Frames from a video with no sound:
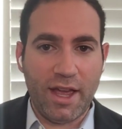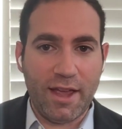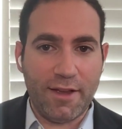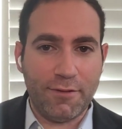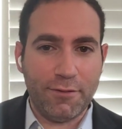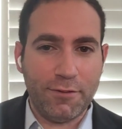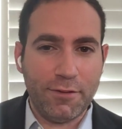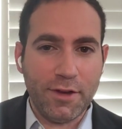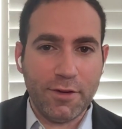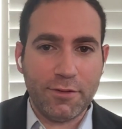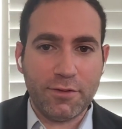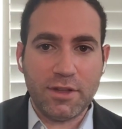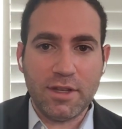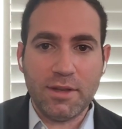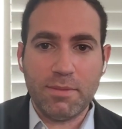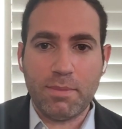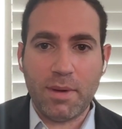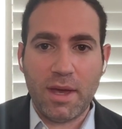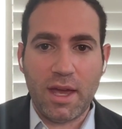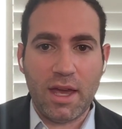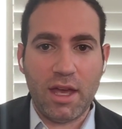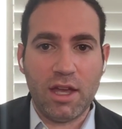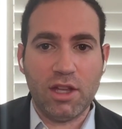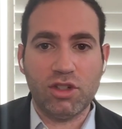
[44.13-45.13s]
a
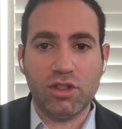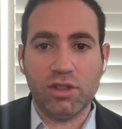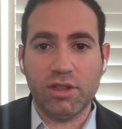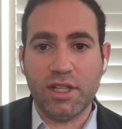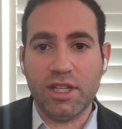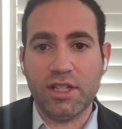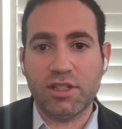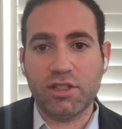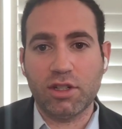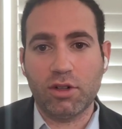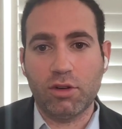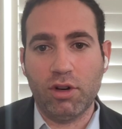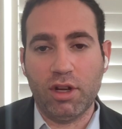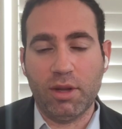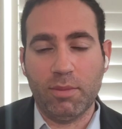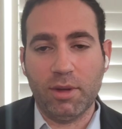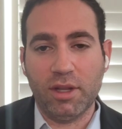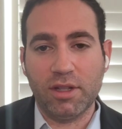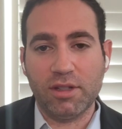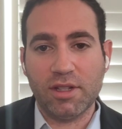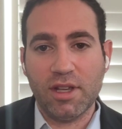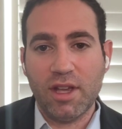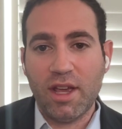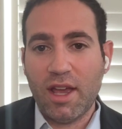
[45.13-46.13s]
50-page lease
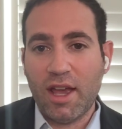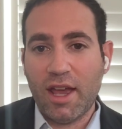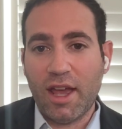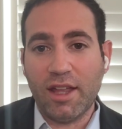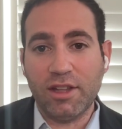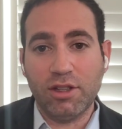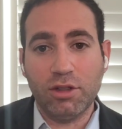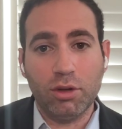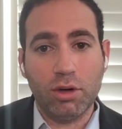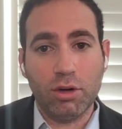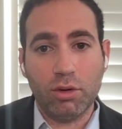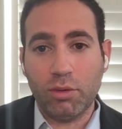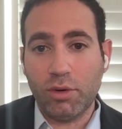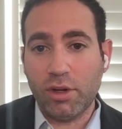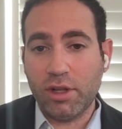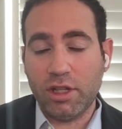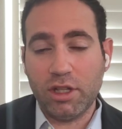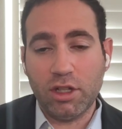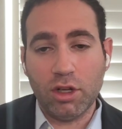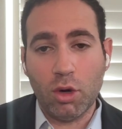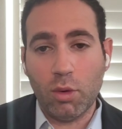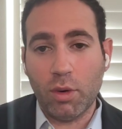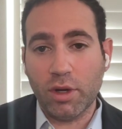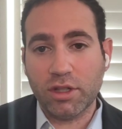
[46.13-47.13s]
agreement and you don't
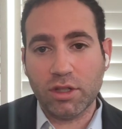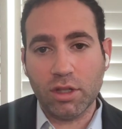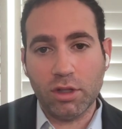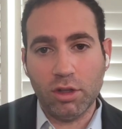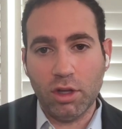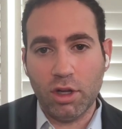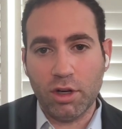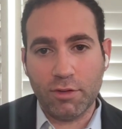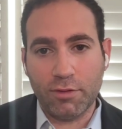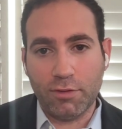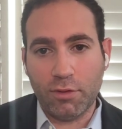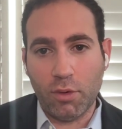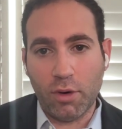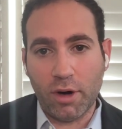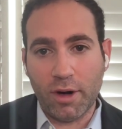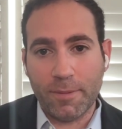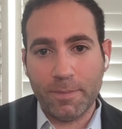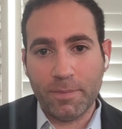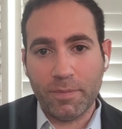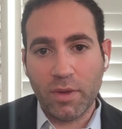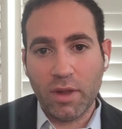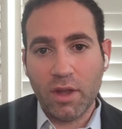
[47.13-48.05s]
really know what to look for.